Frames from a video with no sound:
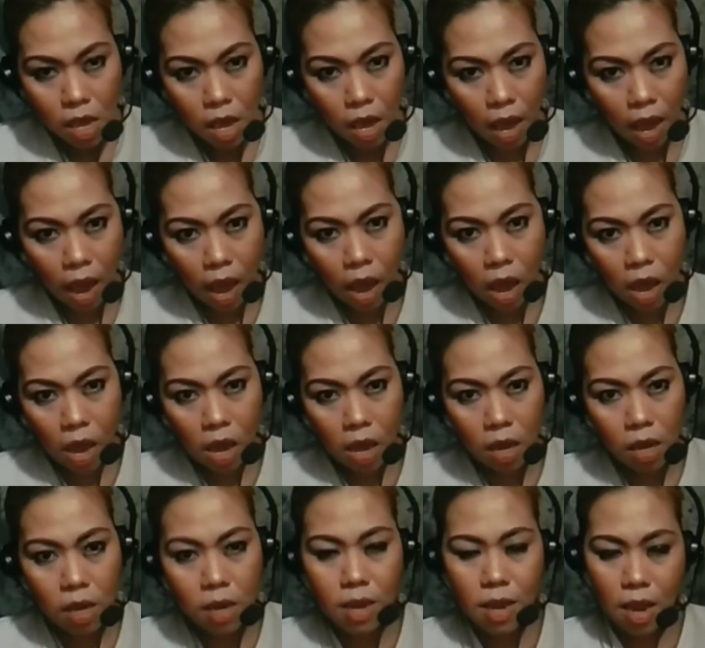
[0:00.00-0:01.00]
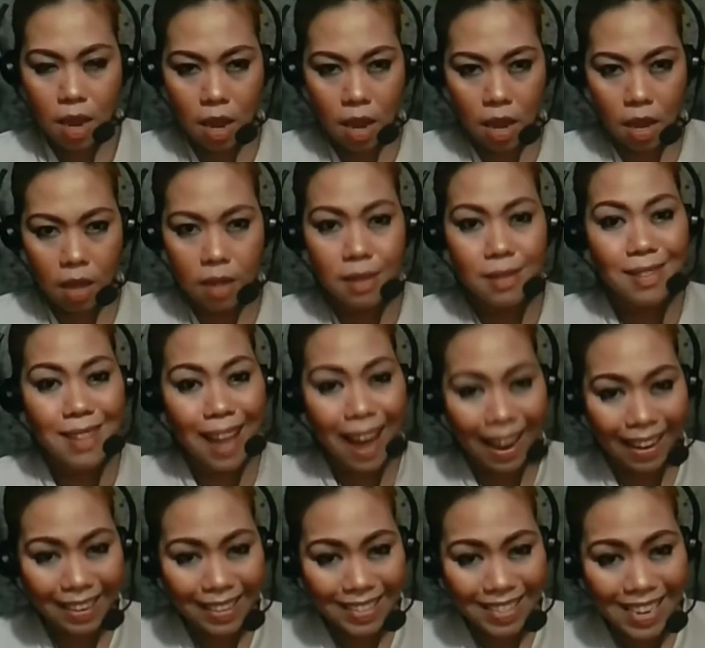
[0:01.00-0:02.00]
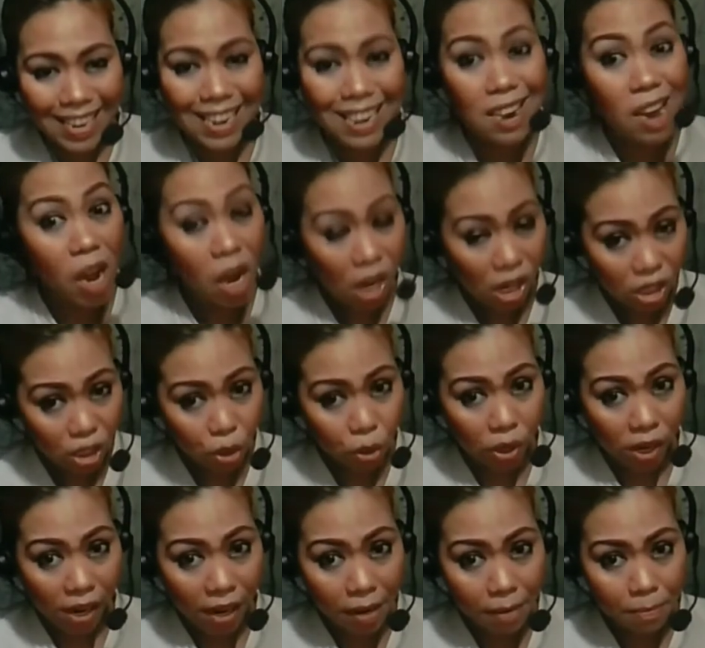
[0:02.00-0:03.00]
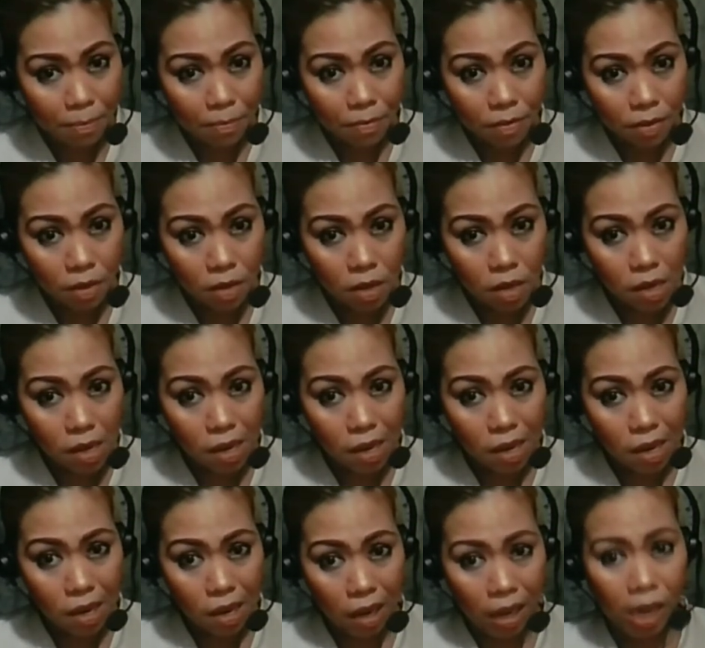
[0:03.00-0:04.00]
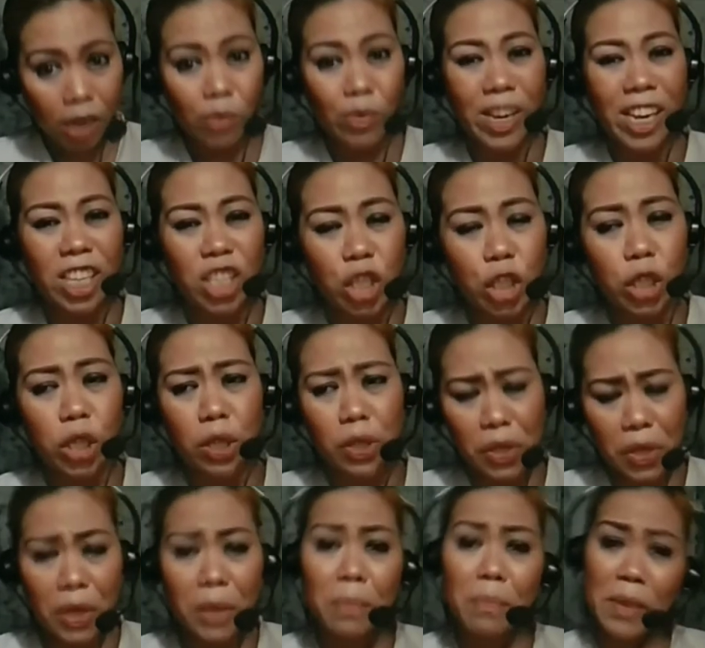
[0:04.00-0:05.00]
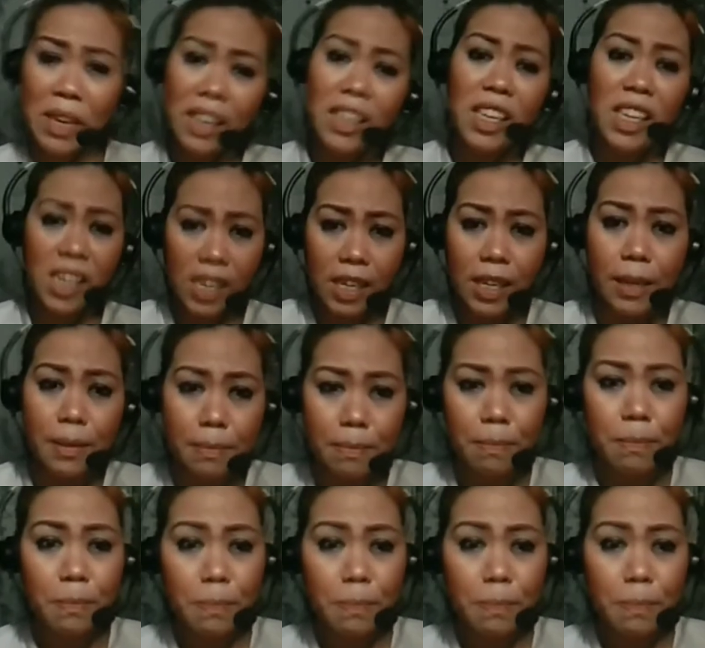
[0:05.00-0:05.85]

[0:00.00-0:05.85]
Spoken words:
And in 1900, it reached 2 billion.